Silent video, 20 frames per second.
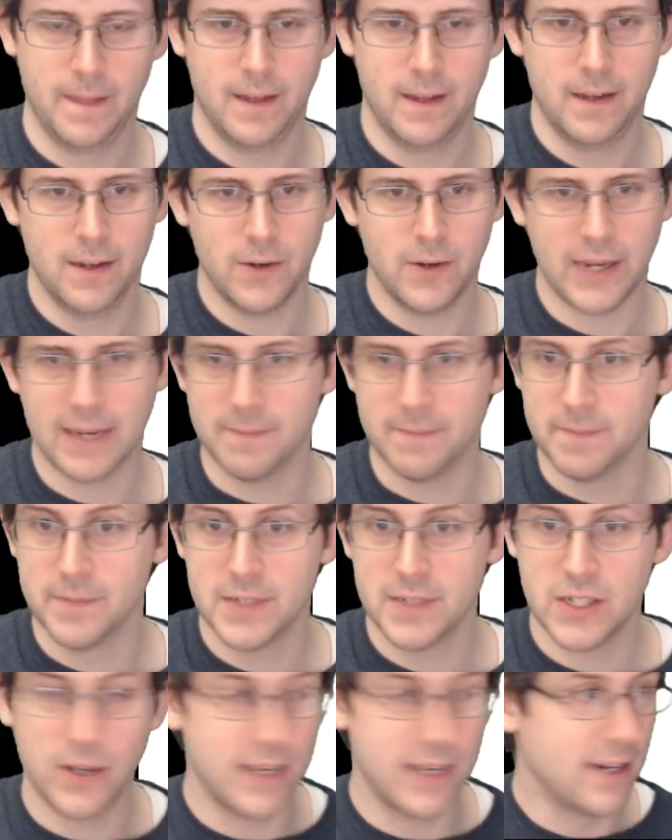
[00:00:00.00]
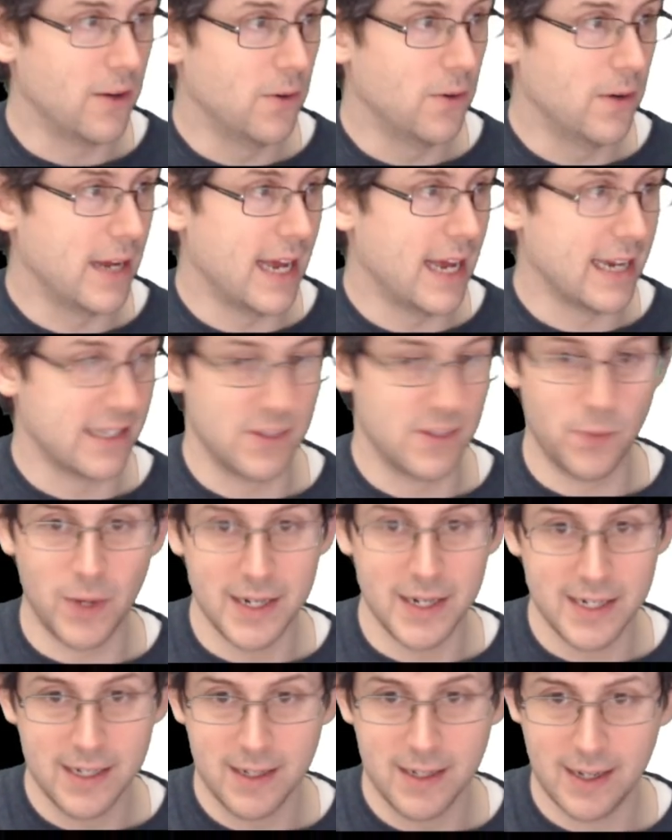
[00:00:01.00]
Okay, so I know
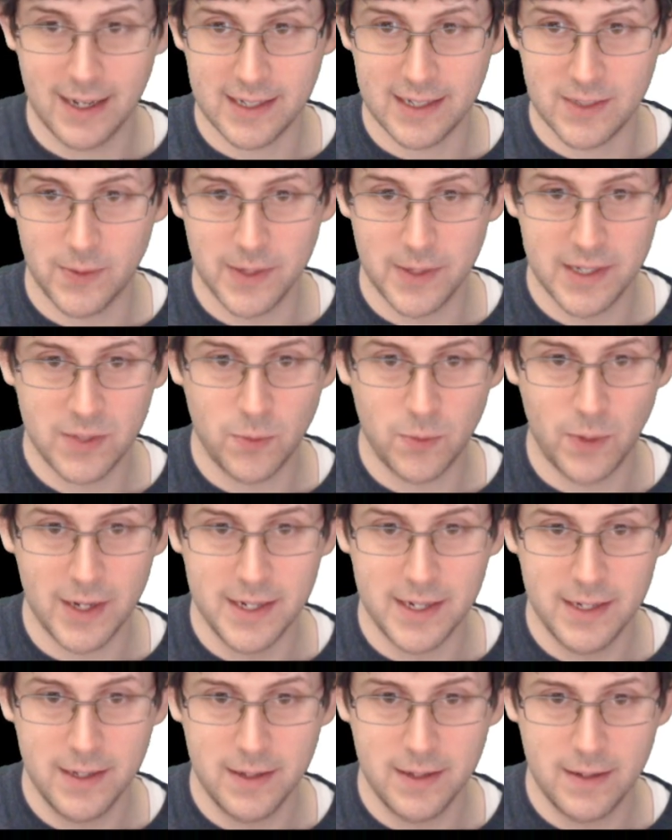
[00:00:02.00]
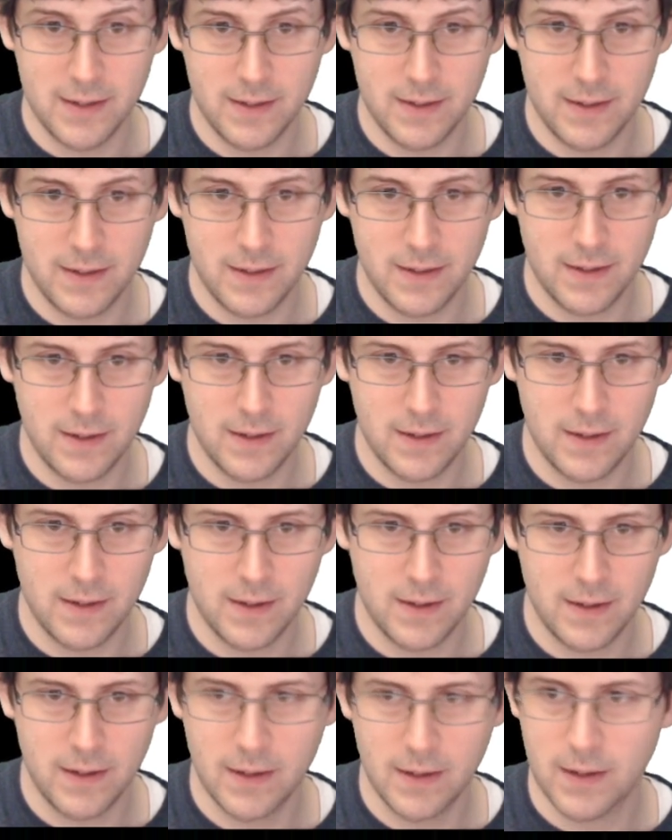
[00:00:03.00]
x1. x1 is 1.
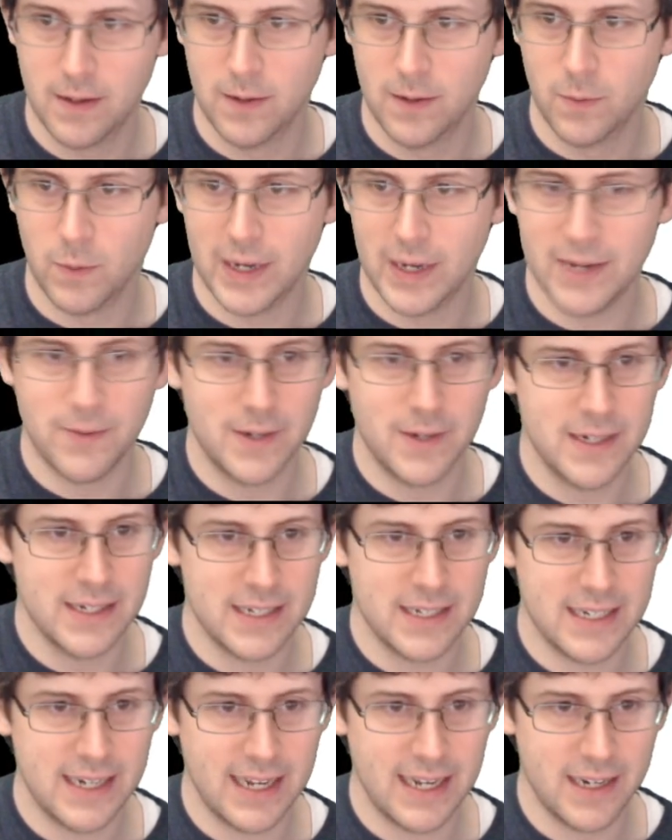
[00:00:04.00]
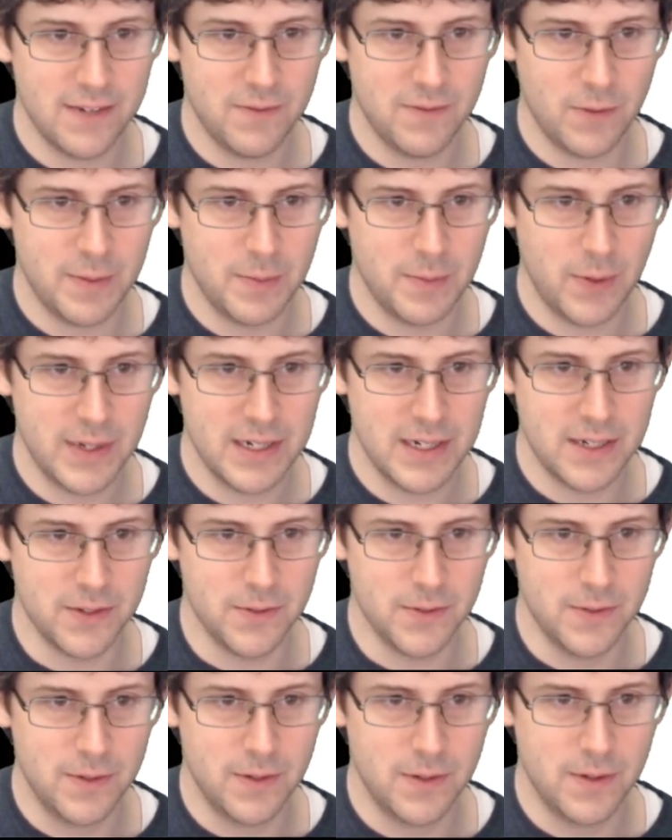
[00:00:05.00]
y1 is negative
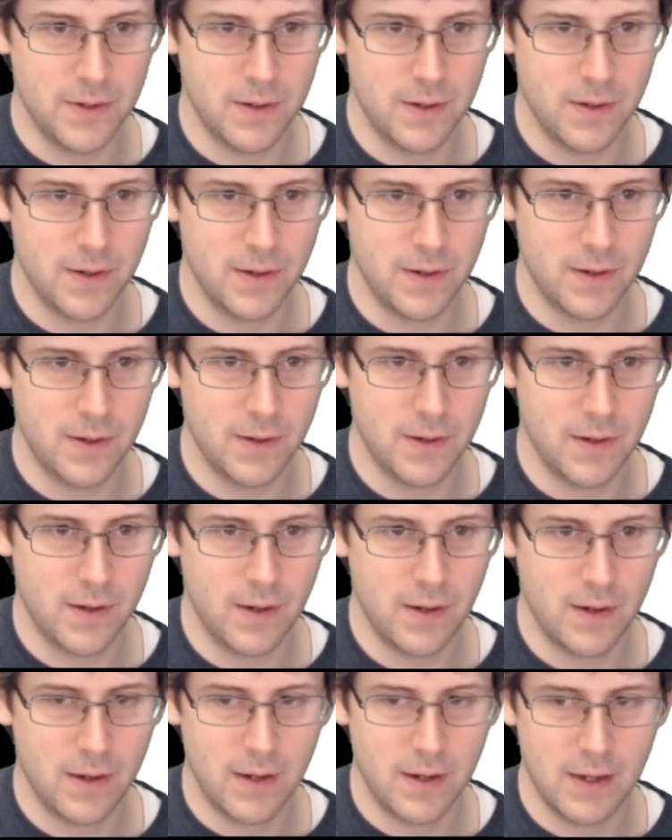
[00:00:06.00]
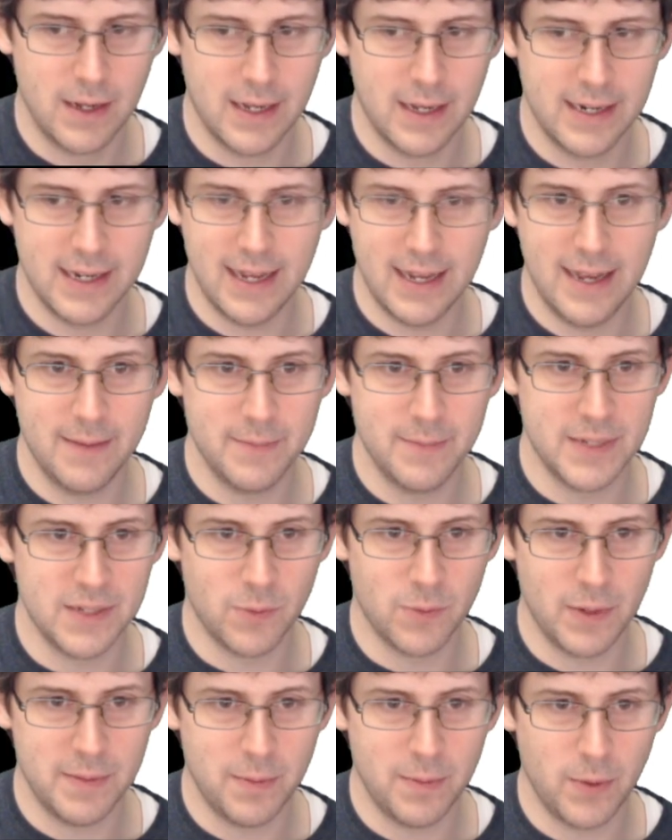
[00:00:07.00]
1.2. And m is
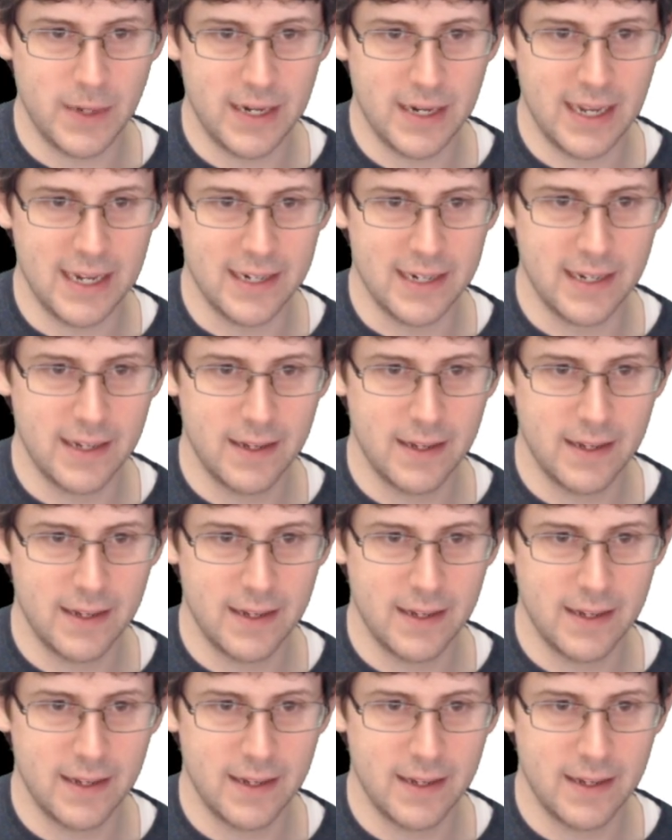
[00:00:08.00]
1.8.